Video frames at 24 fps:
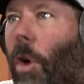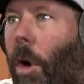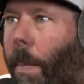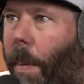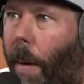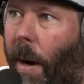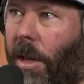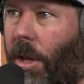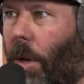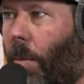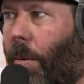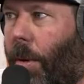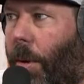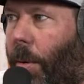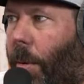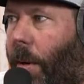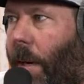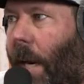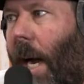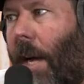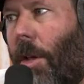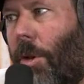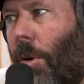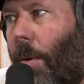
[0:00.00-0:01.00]
sold a project with you
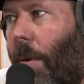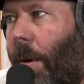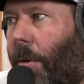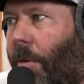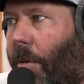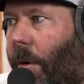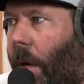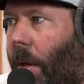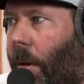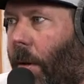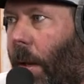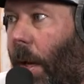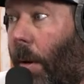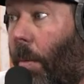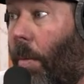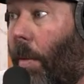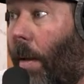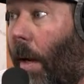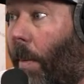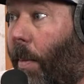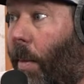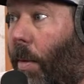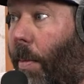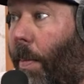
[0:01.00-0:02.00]
attached. You interested? You're like,
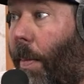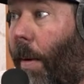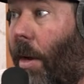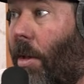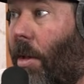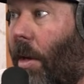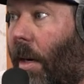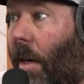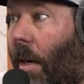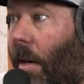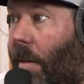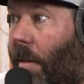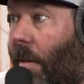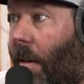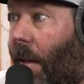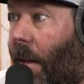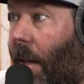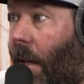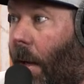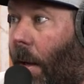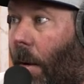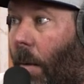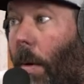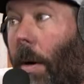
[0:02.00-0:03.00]
well, tell me what the project is.
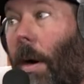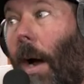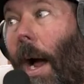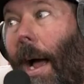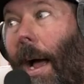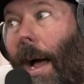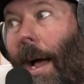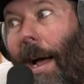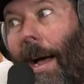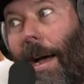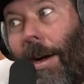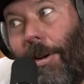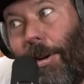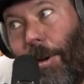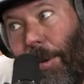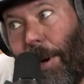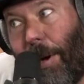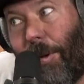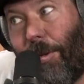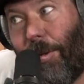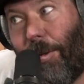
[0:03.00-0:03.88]
Yeah. Well, ah, are you